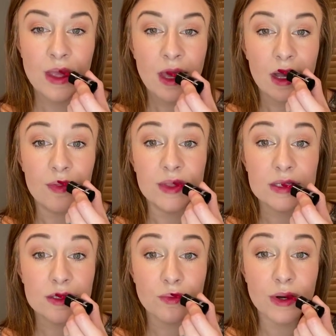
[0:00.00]
and
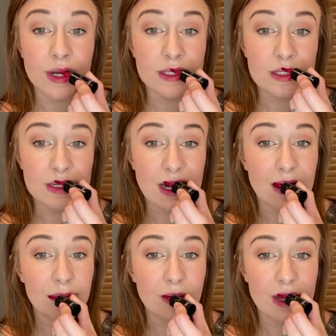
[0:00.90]
this is where I
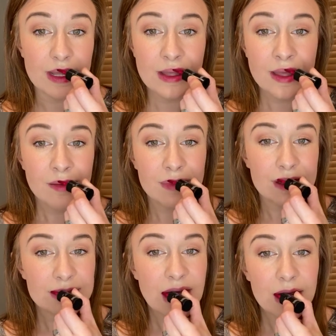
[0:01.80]
stop, right? But
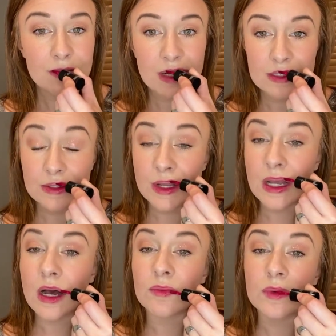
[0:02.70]
I'm talking about
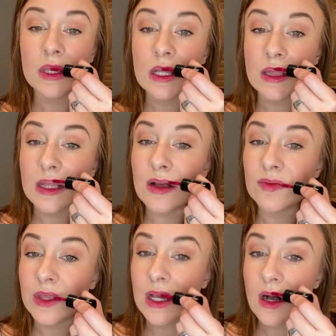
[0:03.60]
doing a really
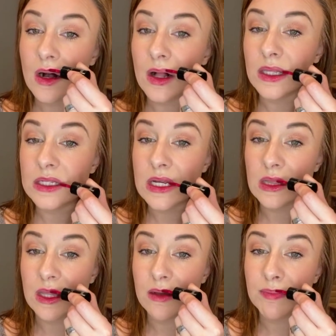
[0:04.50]
lovely holiday
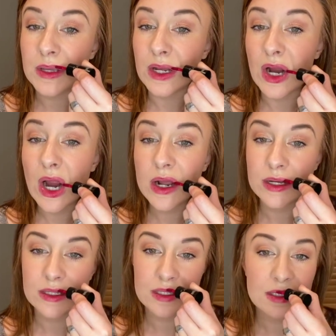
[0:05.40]
lip here,
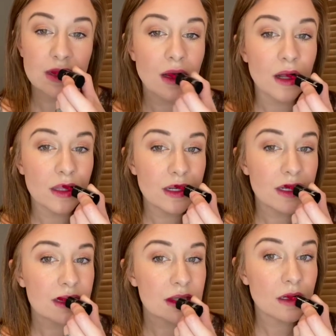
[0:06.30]
because the
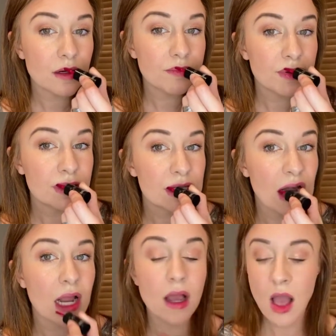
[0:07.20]
holidays are
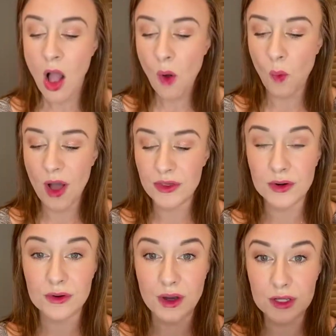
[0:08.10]
approaching, whether
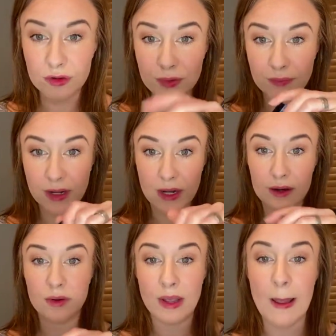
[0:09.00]
or not you're
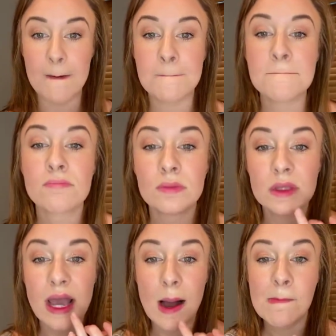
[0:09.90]
prepared, okay?
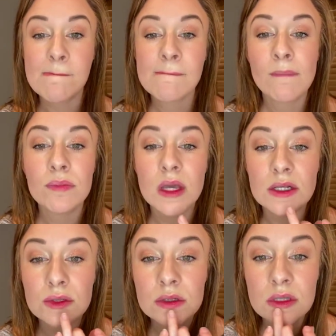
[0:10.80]
Now,
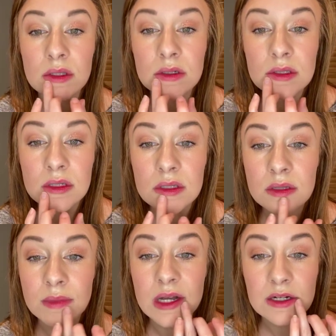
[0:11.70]
as you can see, there's still
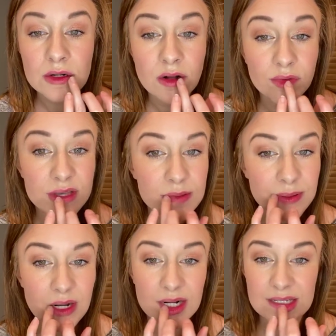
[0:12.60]
some extra of this
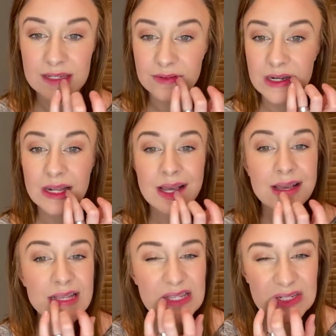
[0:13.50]
product even.
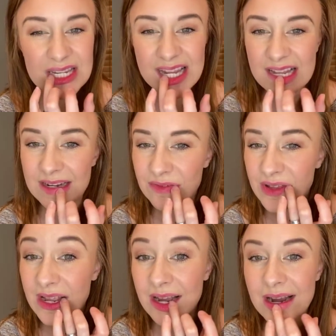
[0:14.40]
So take your
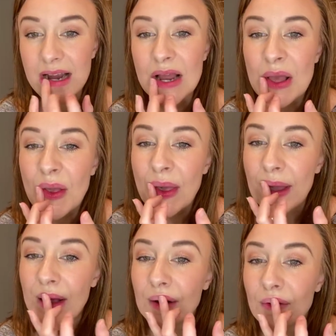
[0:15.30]
finger
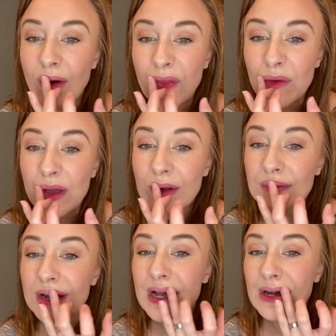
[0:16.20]
and go all the way
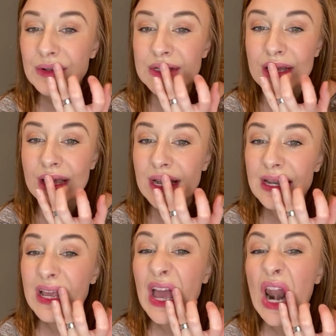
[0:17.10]
around
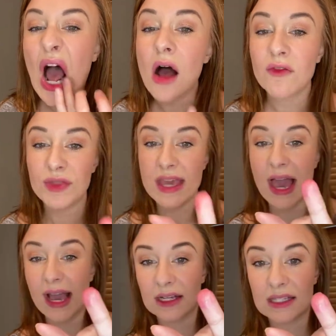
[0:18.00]
and get off the
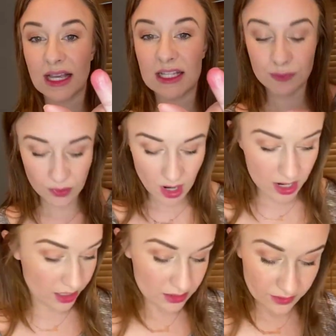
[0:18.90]
excess
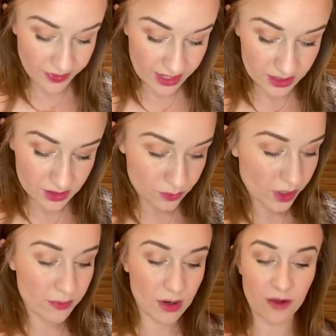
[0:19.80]
product. And then I just
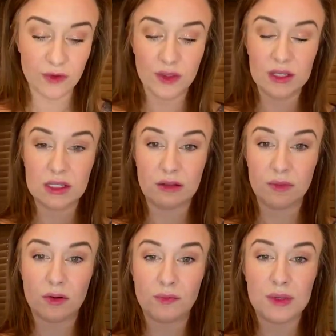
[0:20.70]
wipe it off with that same
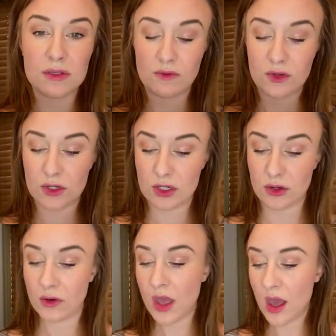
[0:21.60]
little piece of
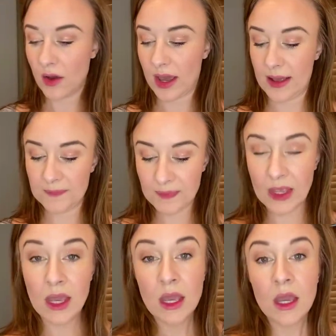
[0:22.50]
tissue, okay?
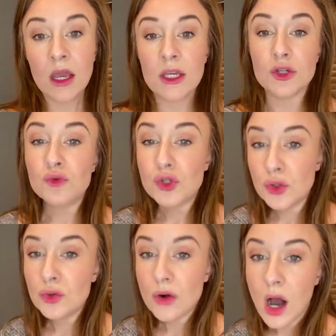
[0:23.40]
You
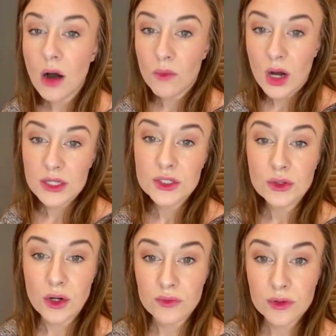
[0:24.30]
do not want to
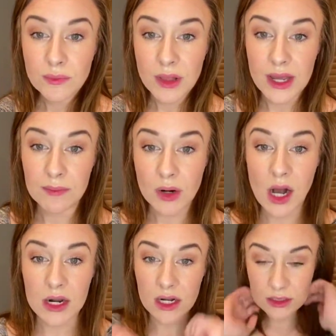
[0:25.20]
over apply
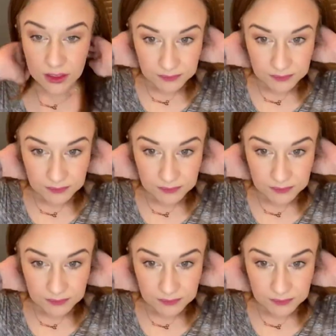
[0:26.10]
product.